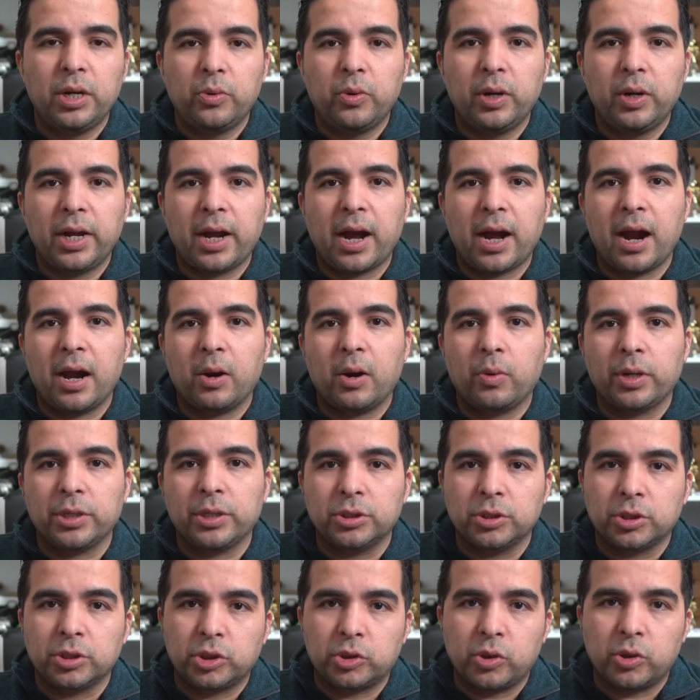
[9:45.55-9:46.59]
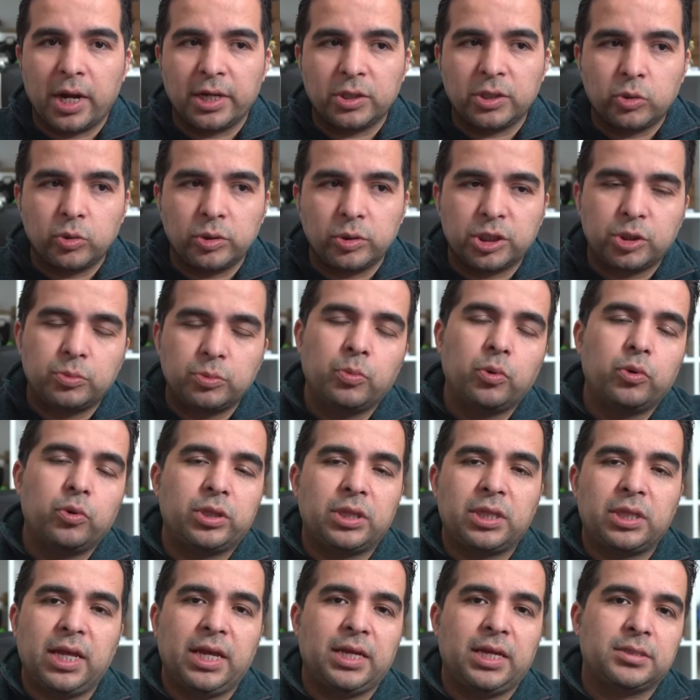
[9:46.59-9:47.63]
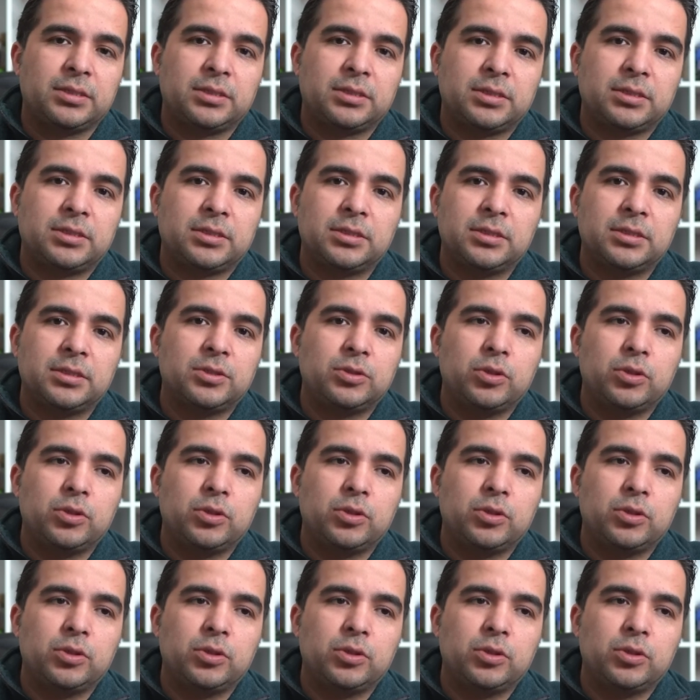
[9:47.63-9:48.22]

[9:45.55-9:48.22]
really hard when you try to smooth things.